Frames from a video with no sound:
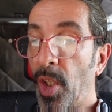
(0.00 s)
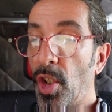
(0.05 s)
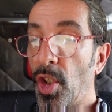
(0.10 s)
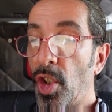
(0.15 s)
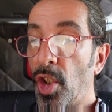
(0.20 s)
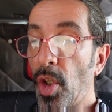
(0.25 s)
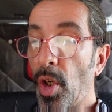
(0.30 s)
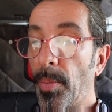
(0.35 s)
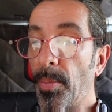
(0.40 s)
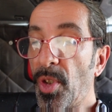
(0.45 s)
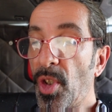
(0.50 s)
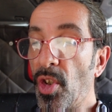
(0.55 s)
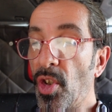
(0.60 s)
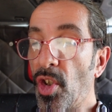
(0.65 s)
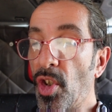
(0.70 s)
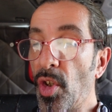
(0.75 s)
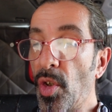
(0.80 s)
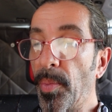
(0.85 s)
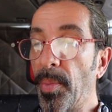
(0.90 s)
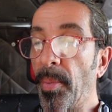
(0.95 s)
Shops and
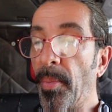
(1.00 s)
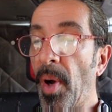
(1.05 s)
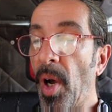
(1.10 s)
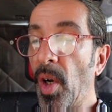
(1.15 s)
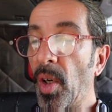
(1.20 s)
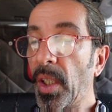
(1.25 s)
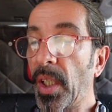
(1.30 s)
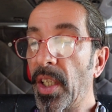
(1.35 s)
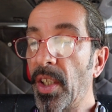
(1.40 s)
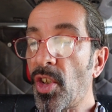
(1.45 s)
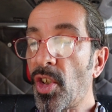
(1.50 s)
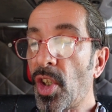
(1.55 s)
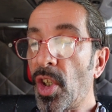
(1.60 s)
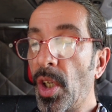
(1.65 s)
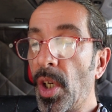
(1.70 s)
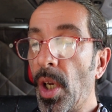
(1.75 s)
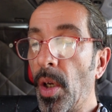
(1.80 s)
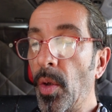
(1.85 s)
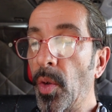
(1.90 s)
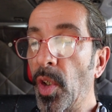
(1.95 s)
supermarkets
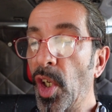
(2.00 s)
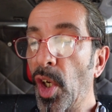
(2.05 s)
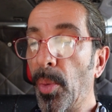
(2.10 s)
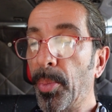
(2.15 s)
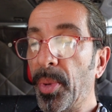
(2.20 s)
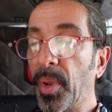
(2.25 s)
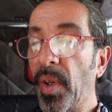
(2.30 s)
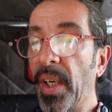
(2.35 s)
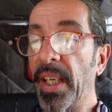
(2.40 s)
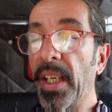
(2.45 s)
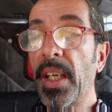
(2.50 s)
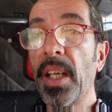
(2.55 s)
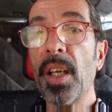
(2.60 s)
can only operate